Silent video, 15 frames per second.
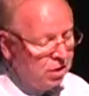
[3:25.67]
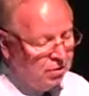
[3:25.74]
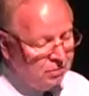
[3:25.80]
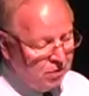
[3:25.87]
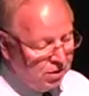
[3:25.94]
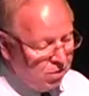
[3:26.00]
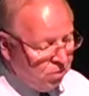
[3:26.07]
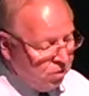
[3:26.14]
If
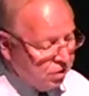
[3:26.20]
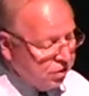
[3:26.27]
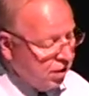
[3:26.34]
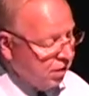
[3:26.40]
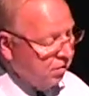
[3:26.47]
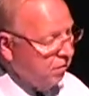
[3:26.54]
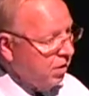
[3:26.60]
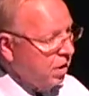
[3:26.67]
they don't want to
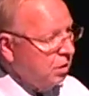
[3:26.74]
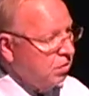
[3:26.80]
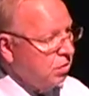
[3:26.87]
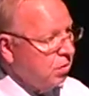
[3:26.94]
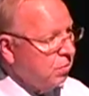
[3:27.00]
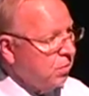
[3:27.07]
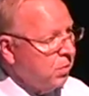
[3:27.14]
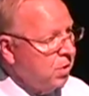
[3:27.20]
take advantage
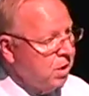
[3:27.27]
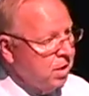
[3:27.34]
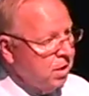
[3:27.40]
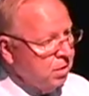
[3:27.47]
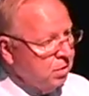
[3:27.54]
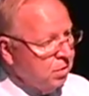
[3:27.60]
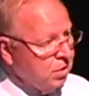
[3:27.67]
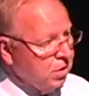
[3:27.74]
of them,
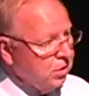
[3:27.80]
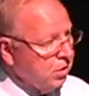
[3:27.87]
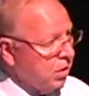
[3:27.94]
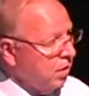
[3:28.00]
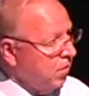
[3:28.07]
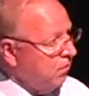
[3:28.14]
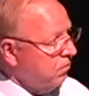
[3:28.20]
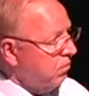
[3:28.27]
well, you
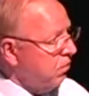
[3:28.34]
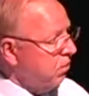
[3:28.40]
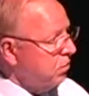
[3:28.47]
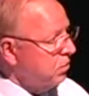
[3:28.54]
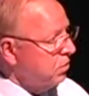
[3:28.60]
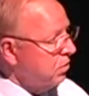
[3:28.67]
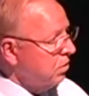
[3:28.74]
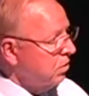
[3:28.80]
can't
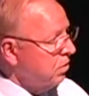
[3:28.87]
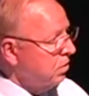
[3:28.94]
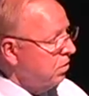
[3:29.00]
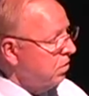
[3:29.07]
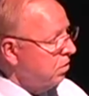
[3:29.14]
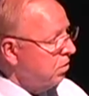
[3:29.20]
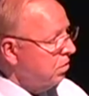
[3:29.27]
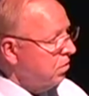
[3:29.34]
force
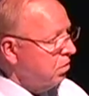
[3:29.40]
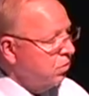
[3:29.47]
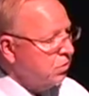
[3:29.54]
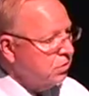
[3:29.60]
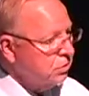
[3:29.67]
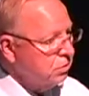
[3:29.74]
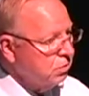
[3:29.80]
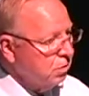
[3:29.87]
a
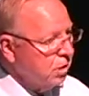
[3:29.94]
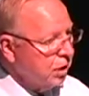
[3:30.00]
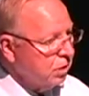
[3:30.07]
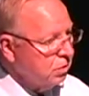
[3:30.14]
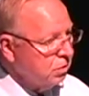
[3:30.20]
horse to drink.